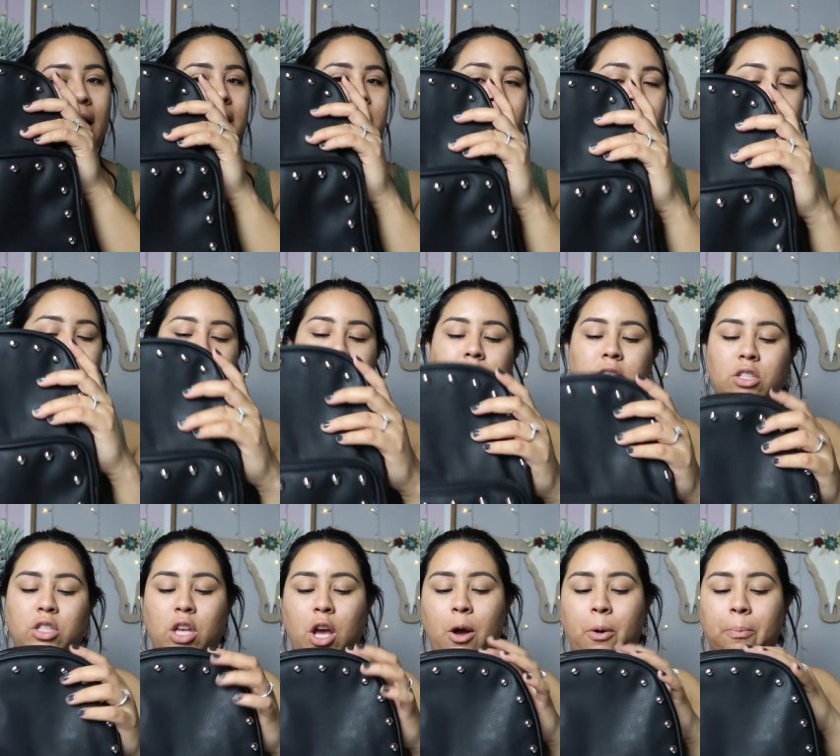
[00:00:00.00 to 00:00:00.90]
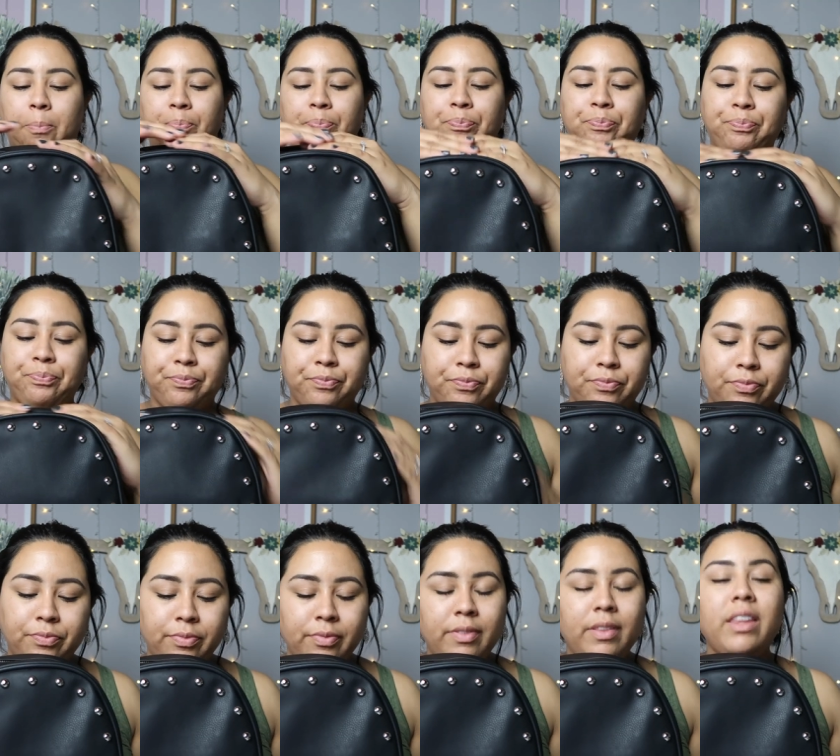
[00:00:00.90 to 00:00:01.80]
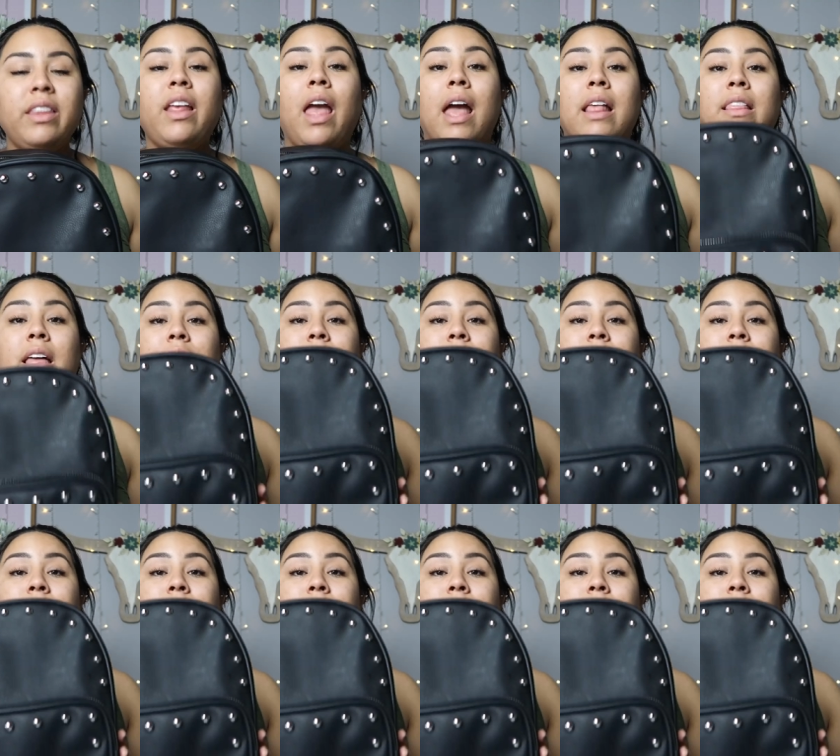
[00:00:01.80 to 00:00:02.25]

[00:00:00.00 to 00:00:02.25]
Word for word: at Target. So I